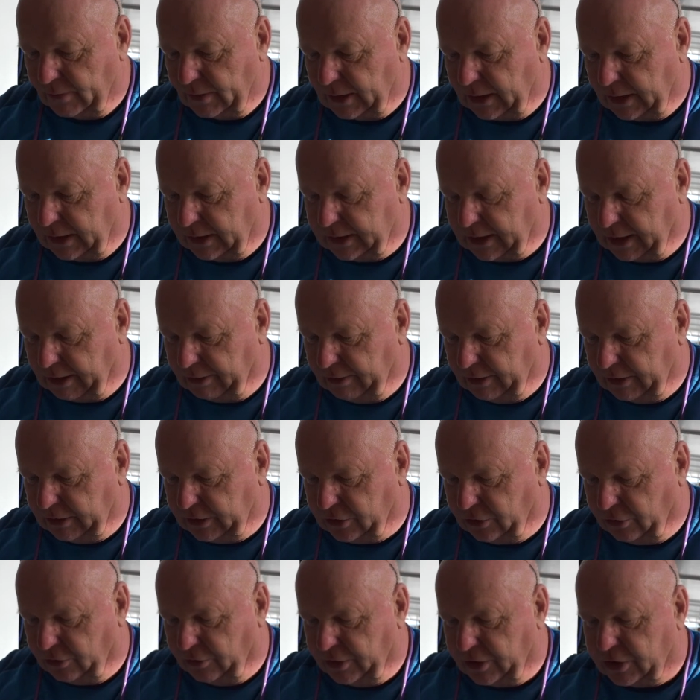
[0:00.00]
Hi,
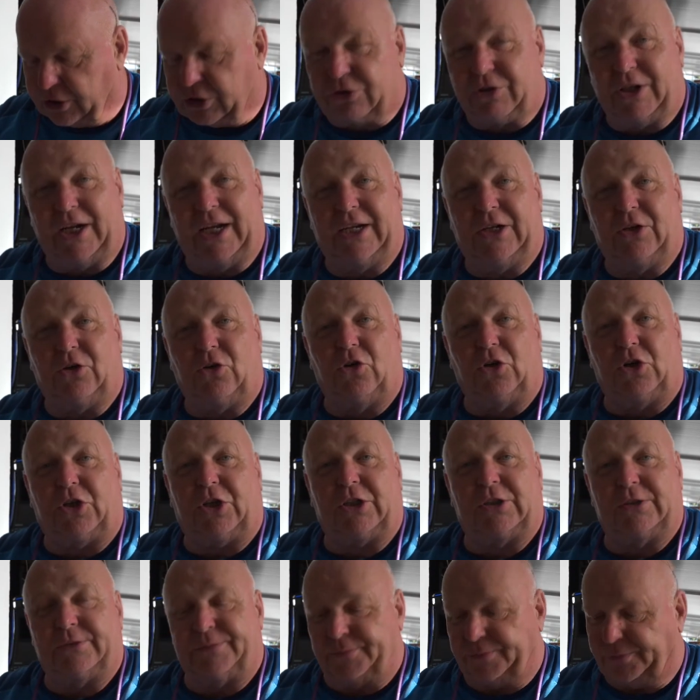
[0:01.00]
Darren Cornish Trader
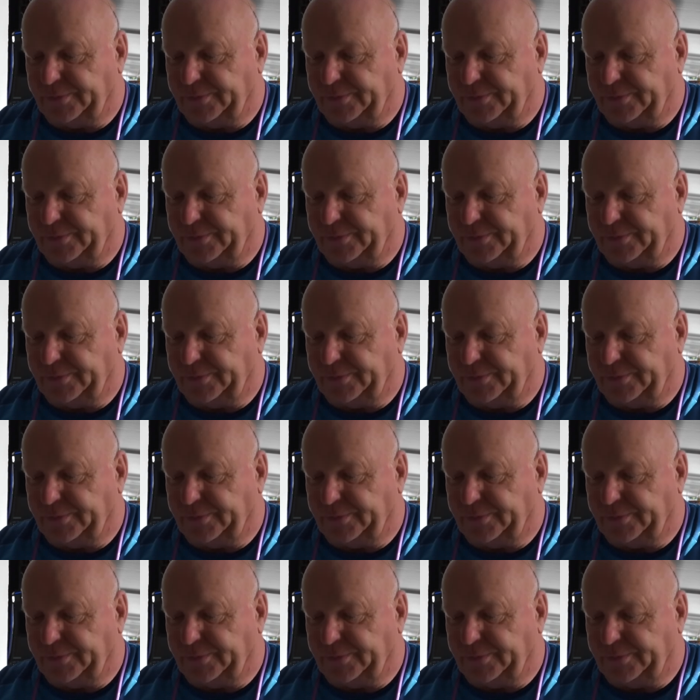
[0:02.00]
Hook.